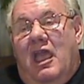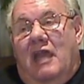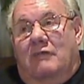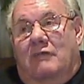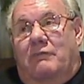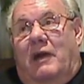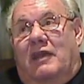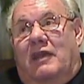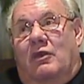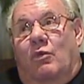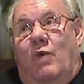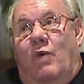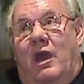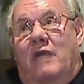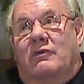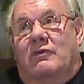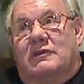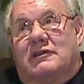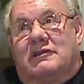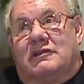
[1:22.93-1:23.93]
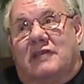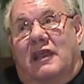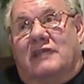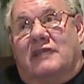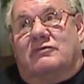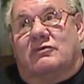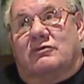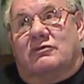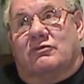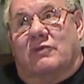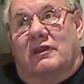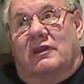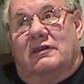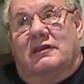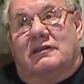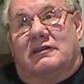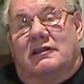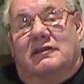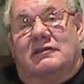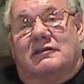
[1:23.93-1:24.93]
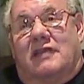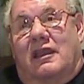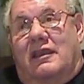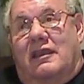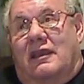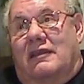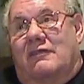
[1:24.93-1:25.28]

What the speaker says: And by the way, when the text was written, it didn't take